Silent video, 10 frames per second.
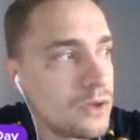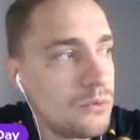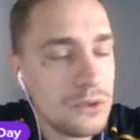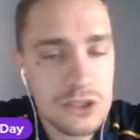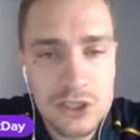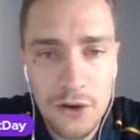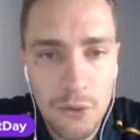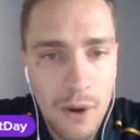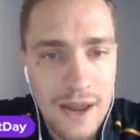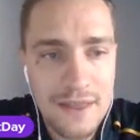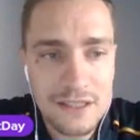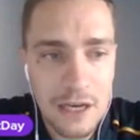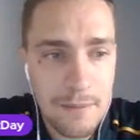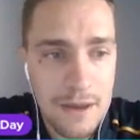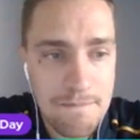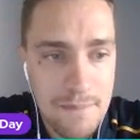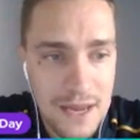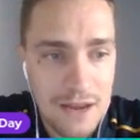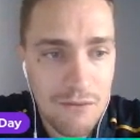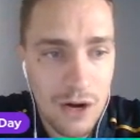With Son away, there's going to be
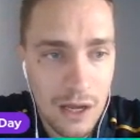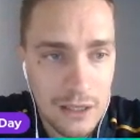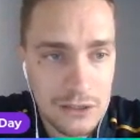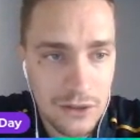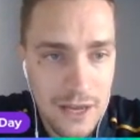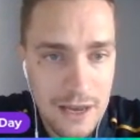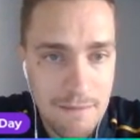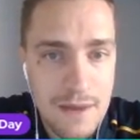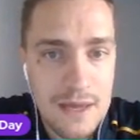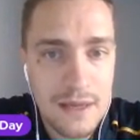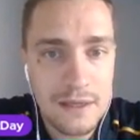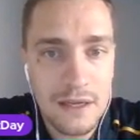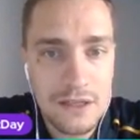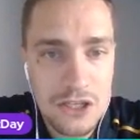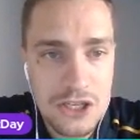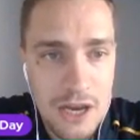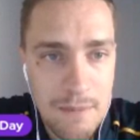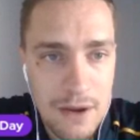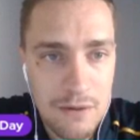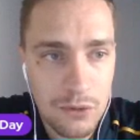big reliance on him to
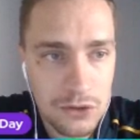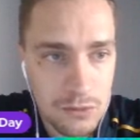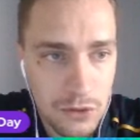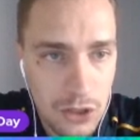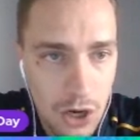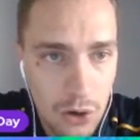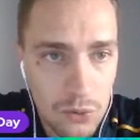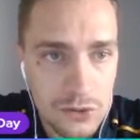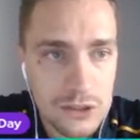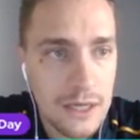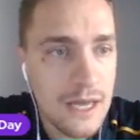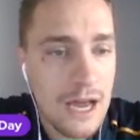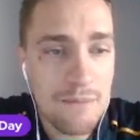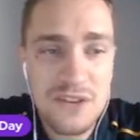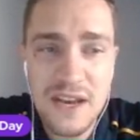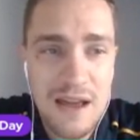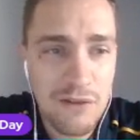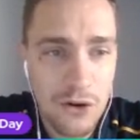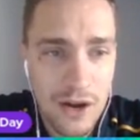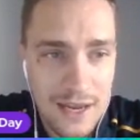chip in with some goals. Didn't have
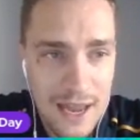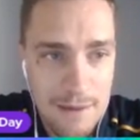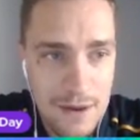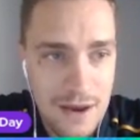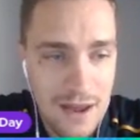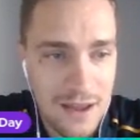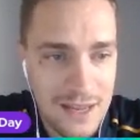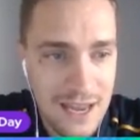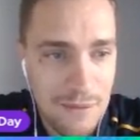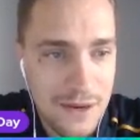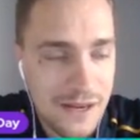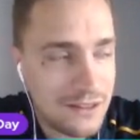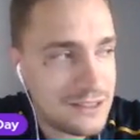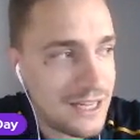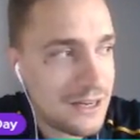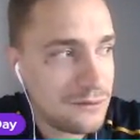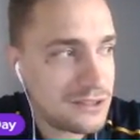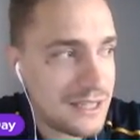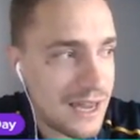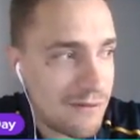a great game in Game Week 19.
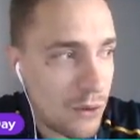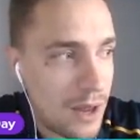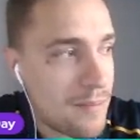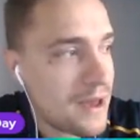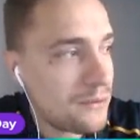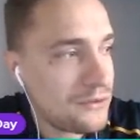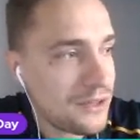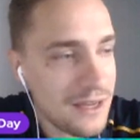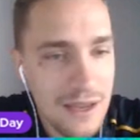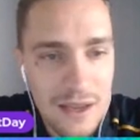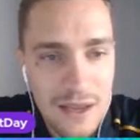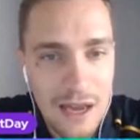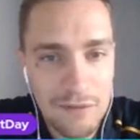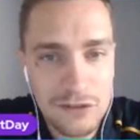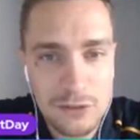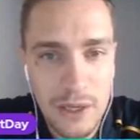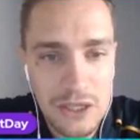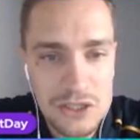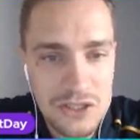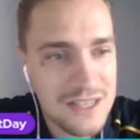Obviously gave away a penalty for
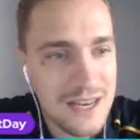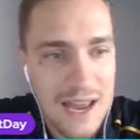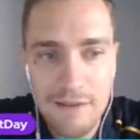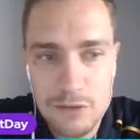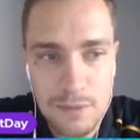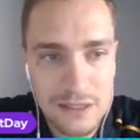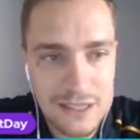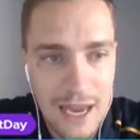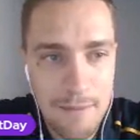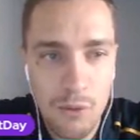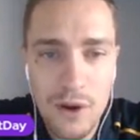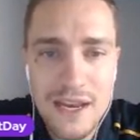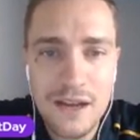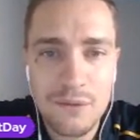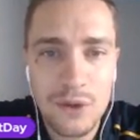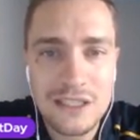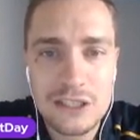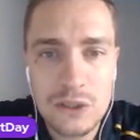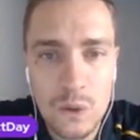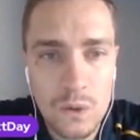Spurs and just didn't have his best game. But when he
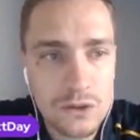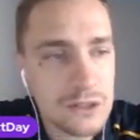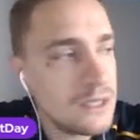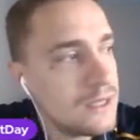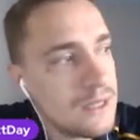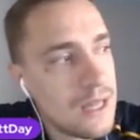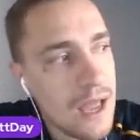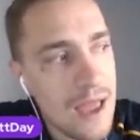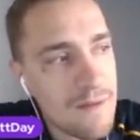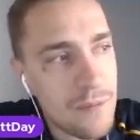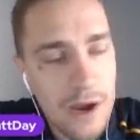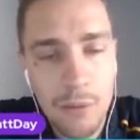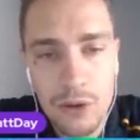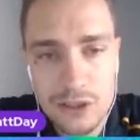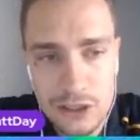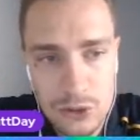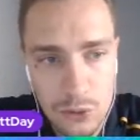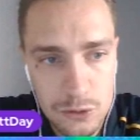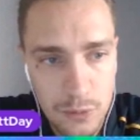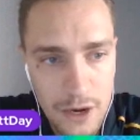scores FPL points, he
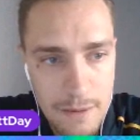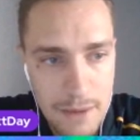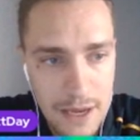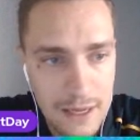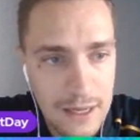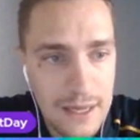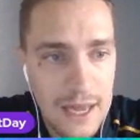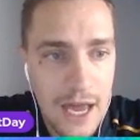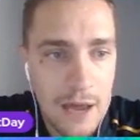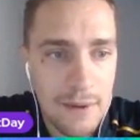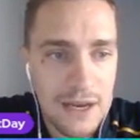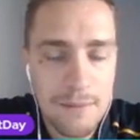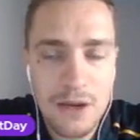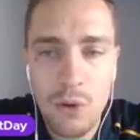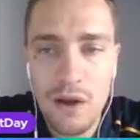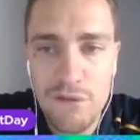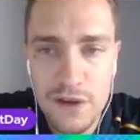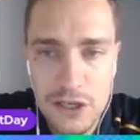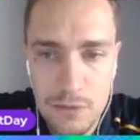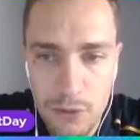scores pretty big. And he can be quite
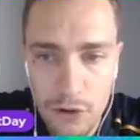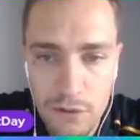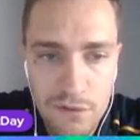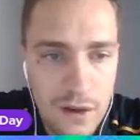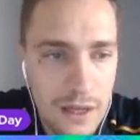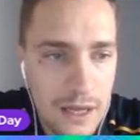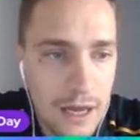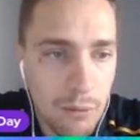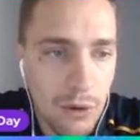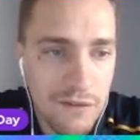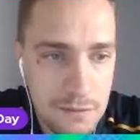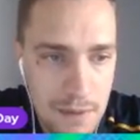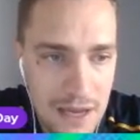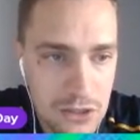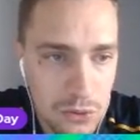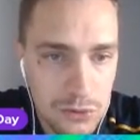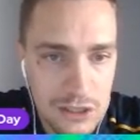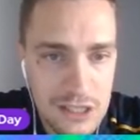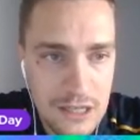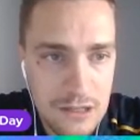fixture proof. One of his best hauls
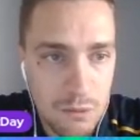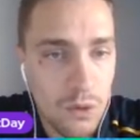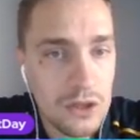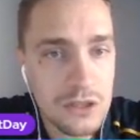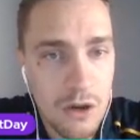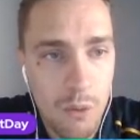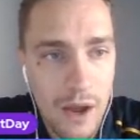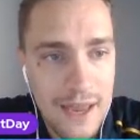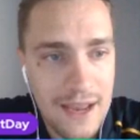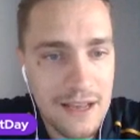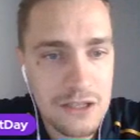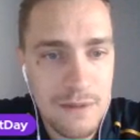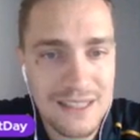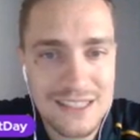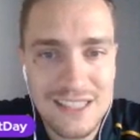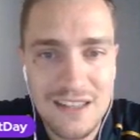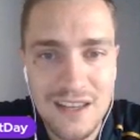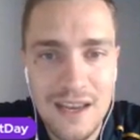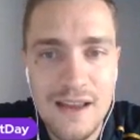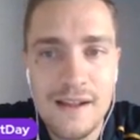this season was away against Man
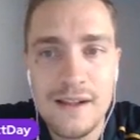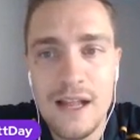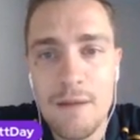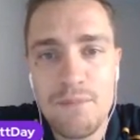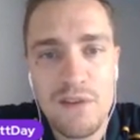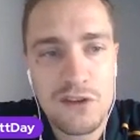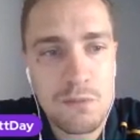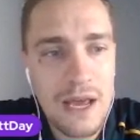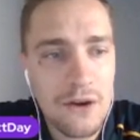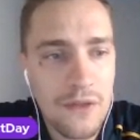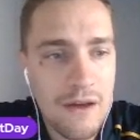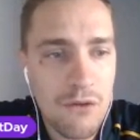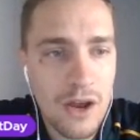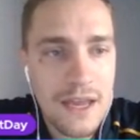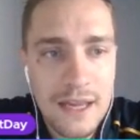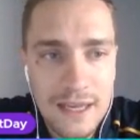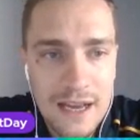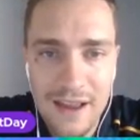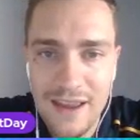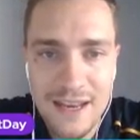City. If he's playing on that right, he can
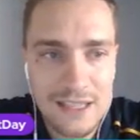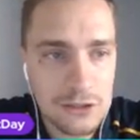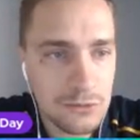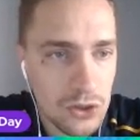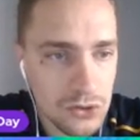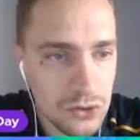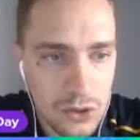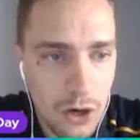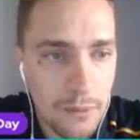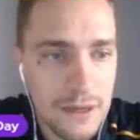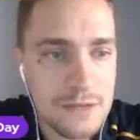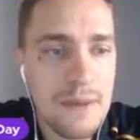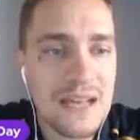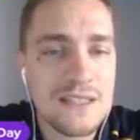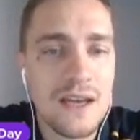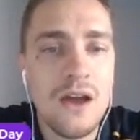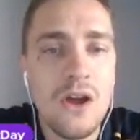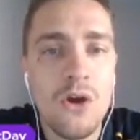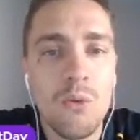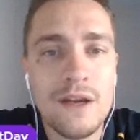cut in and get some shots on goal. But he's better
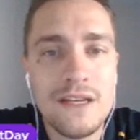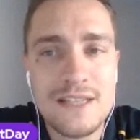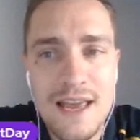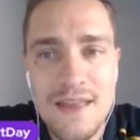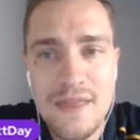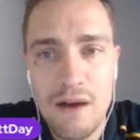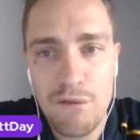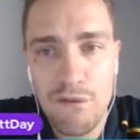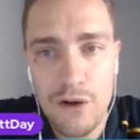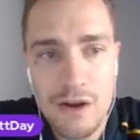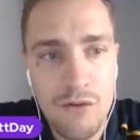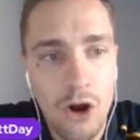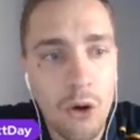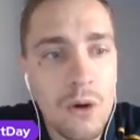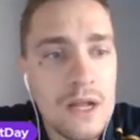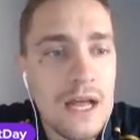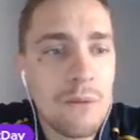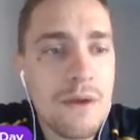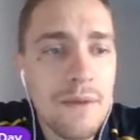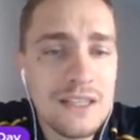when he's in that free role.
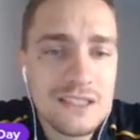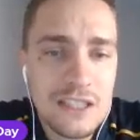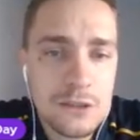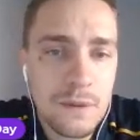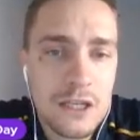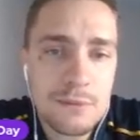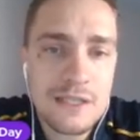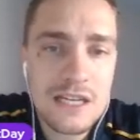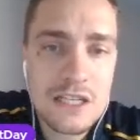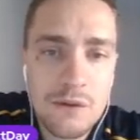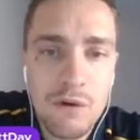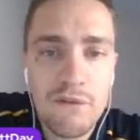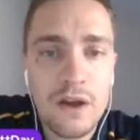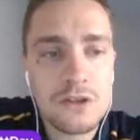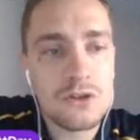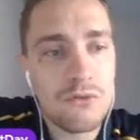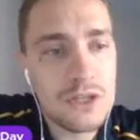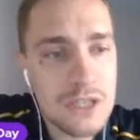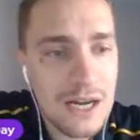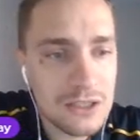And we might see Spurs potentially revert to
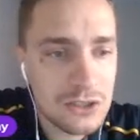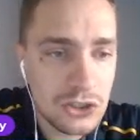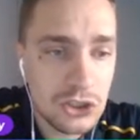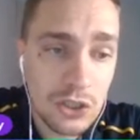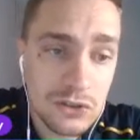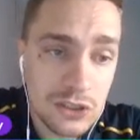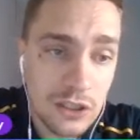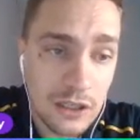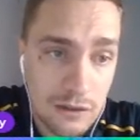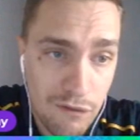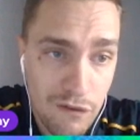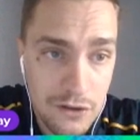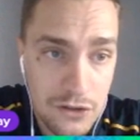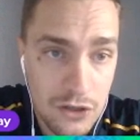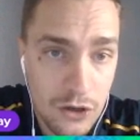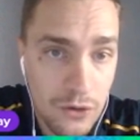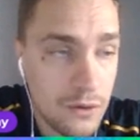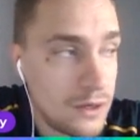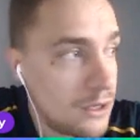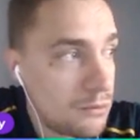Richarlison Johnson as a front two,
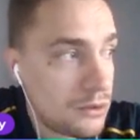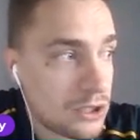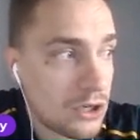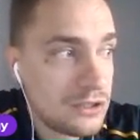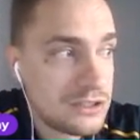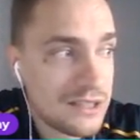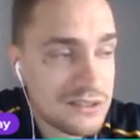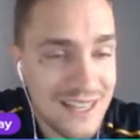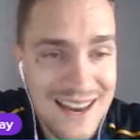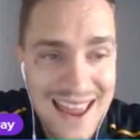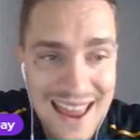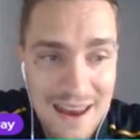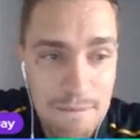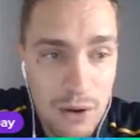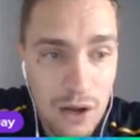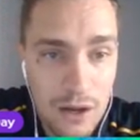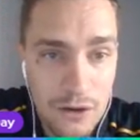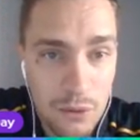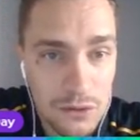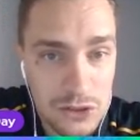with Kulusevski in
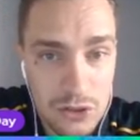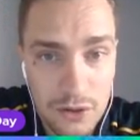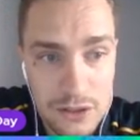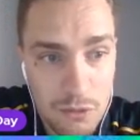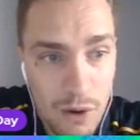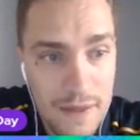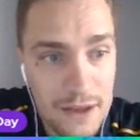behind while Son is away.